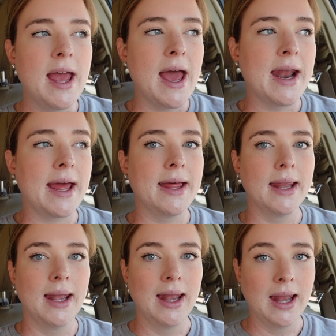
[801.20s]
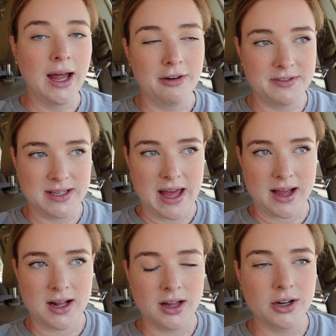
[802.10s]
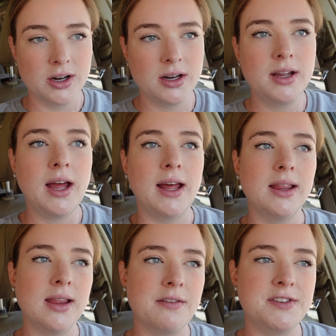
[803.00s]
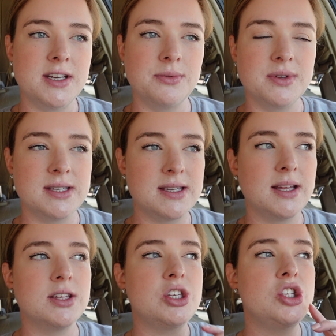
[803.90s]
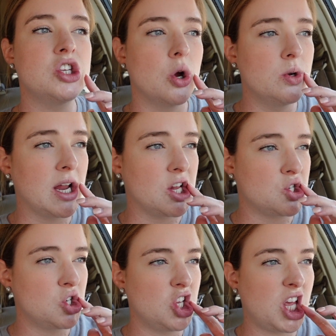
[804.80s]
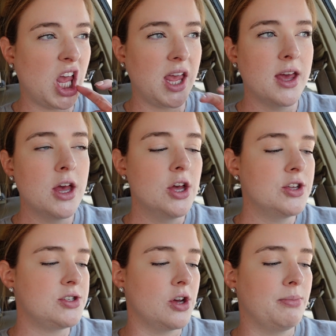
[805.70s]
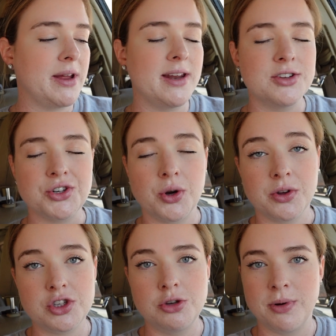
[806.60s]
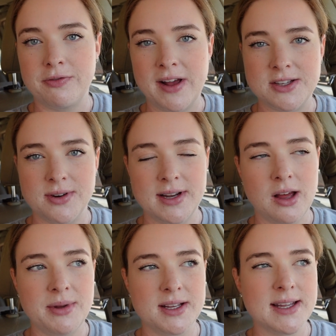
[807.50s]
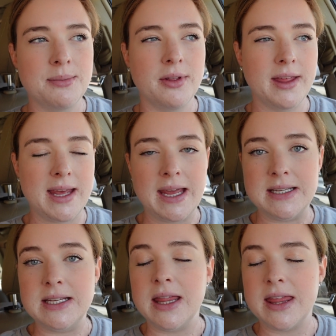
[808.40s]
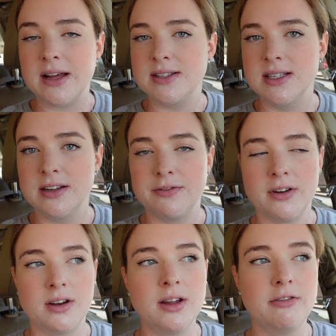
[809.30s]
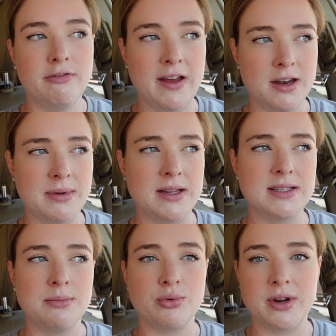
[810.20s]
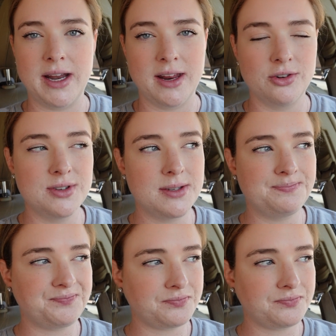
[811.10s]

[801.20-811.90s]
and I loved that color. I loved it. It was so natural looking. So my nails are growing super fast right now because I'm on like 18,000 different vitamins and prenatals.